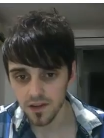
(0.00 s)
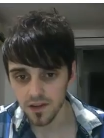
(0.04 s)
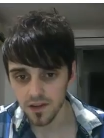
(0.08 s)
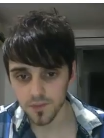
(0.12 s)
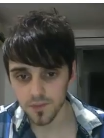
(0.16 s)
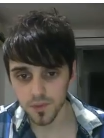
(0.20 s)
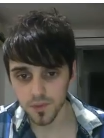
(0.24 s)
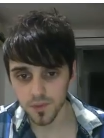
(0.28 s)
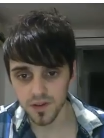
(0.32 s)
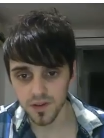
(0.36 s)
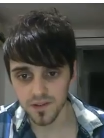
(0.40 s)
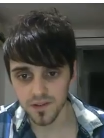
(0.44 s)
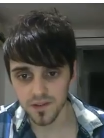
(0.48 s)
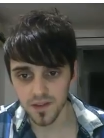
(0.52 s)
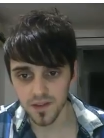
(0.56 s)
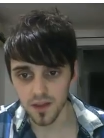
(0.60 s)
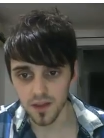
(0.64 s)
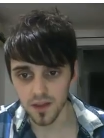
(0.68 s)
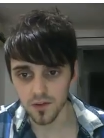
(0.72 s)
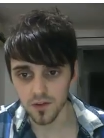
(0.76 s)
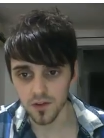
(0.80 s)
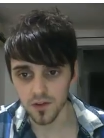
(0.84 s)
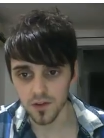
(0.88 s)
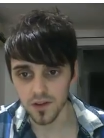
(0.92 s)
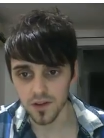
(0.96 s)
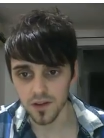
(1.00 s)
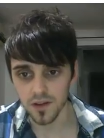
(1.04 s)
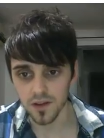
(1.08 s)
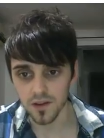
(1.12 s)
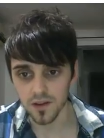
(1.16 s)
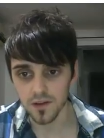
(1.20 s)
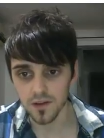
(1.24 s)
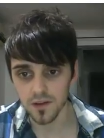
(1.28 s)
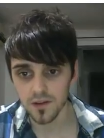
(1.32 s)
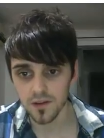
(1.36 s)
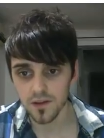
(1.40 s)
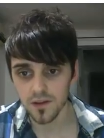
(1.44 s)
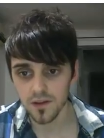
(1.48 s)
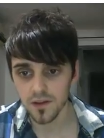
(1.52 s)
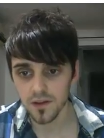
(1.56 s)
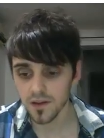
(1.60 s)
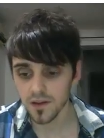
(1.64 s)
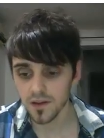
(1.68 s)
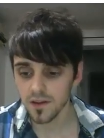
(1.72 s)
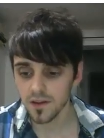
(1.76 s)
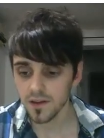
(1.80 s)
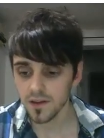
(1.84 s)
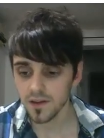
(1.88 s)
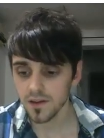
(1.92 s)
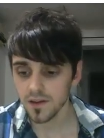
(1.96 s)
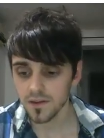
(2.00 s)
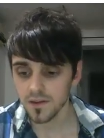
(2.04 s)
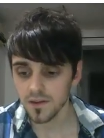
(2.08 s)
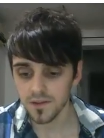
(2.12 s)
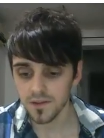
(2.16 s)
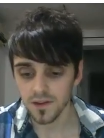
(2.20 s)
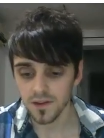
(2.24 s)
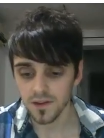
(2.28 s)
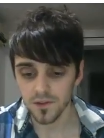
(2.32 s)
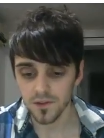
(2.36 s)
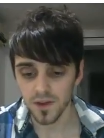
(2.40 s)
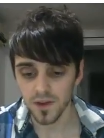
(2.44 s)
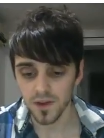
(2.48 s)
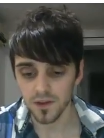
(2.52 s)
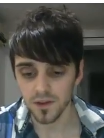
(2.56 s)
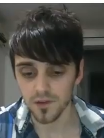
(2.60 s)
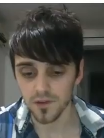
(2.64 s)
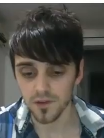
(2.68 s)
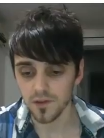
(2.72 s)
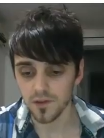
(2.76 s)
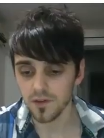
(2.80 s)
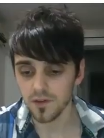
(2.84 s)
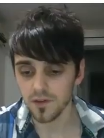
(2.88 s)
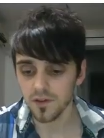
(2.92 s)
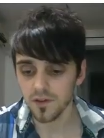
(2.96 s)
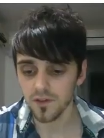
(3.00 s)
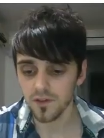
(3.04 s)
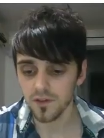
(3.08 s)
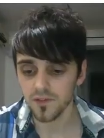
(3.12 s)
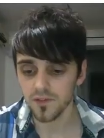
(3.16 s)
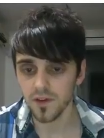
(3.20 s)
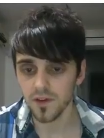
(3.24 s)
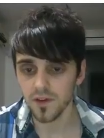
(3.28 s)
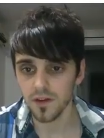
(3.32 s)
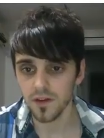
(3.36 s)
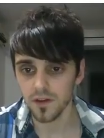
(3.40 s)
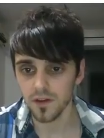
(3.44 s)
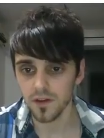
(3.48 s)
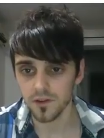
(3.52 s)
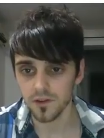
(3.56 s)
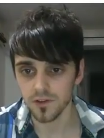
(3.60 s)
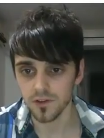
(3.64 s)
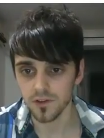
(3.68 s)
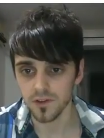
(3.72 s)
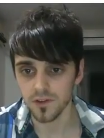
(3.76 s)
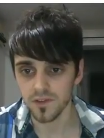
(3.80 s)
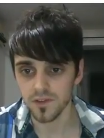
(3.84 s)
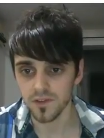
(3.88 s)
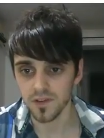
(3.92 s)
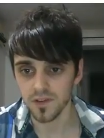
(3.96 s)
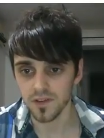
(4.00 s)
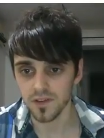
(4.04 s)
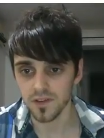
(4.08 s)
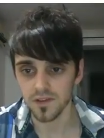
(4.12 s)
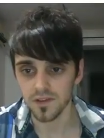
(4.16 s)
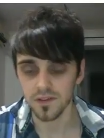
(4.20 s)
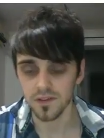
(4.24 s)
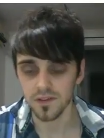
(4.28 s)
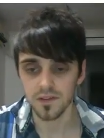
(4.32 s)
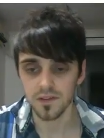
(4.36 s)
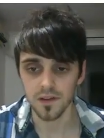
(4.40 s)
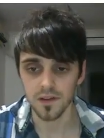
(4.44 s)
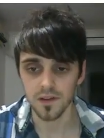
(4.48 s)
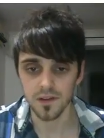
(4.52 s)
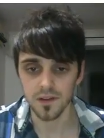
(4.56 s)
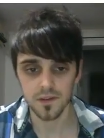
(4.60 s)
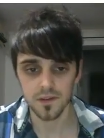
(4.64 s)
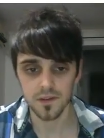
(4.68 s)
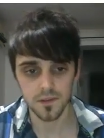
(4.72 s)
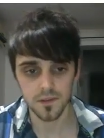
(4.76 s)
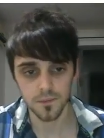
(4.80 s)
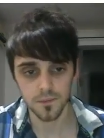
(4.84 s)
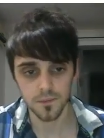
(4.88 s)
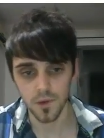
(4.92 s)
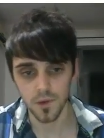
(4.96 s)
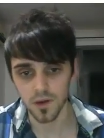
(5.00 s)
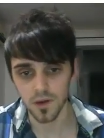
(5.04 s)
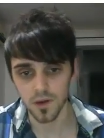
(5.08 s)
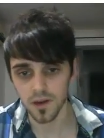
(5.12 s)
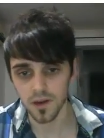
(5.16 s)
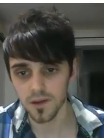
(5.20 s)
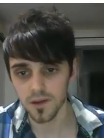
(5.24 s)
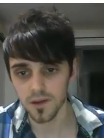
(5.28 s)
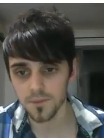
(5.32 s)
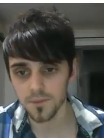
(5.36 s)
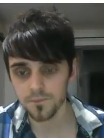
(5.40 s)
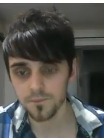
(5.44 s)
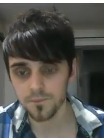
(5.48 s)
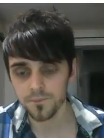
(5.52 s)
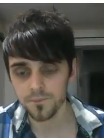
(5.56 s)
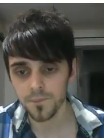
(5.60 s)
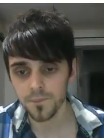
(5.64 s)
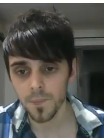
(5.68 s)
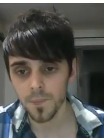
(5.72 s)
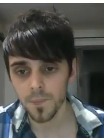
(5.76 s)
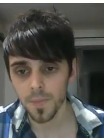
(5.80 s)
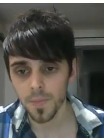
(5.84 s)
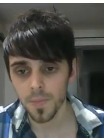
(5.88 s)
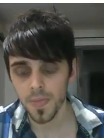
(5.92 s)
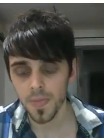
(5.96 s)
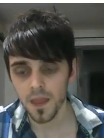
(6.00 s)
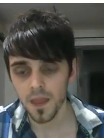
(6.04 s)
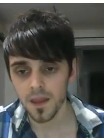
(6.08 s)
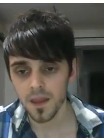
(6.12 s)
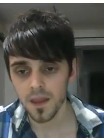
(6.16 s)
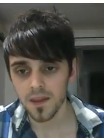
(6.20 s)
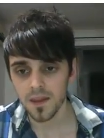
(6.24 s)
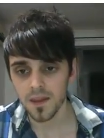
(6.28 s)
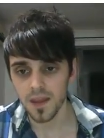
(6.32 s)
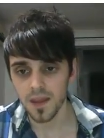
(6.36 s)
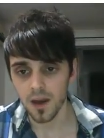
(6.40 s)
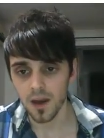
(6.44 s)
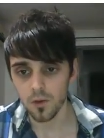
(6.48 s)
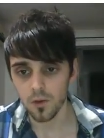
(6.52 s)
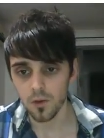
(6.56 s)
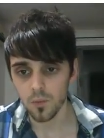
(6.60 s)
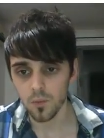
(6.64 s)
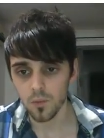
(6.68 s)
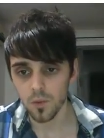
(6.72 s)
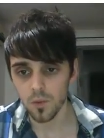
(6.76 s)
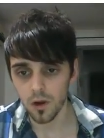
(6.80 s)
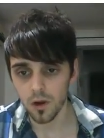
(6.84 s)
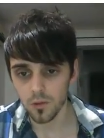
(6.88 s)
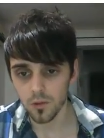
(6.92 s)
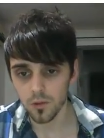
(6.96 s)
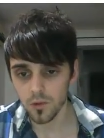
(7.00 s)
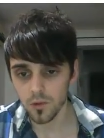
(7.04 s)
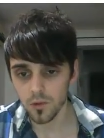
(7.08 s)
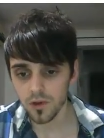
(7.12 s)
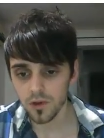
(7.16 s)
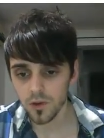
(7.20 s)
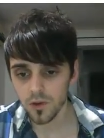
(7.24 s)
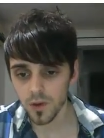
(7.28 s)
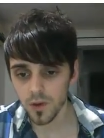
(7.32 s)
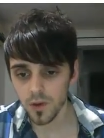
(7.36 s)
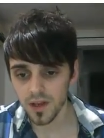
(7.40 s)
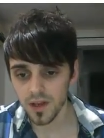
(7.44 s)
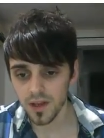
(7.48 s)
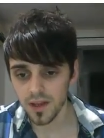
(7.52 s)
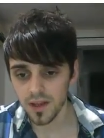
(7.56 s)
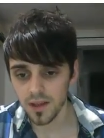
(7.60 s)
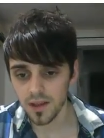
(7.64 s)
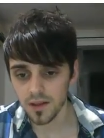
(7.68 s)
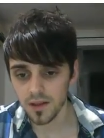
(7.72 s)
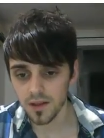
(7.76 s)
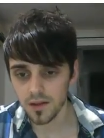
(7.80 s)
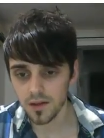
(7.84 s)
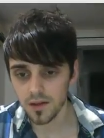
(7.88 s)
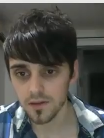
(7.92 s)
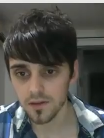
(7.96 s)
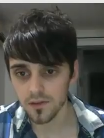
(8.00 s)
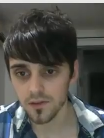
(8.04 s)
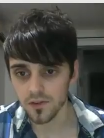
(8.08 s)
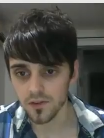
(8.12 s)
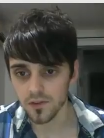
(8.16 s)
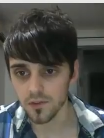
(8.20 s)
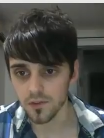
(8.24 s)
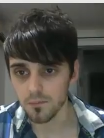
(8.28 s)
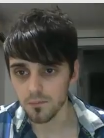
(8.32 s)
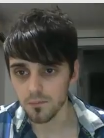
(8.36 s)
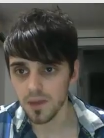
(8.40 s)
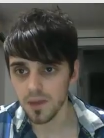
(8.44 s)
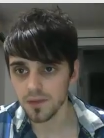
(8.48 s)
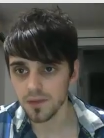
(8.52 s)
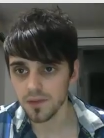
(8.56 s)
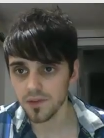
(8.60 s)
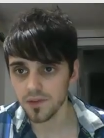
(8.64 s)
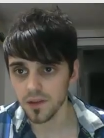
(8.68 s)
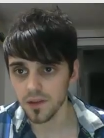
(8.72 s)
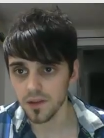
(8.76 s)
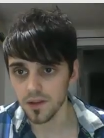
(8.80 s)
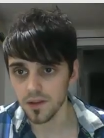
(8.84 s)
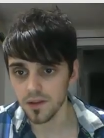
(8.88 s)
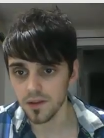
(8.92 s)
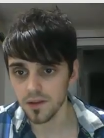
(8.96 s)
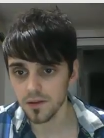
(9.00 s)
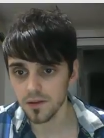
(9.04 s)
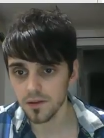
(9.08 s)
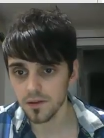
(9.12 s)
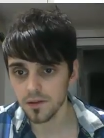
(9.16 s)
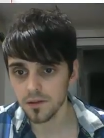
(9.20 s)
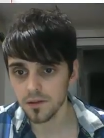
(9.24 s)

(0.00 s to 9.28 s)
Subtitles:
Let's put this down on here. 6,566. Okay. Now I'm going to quickly do some maths here,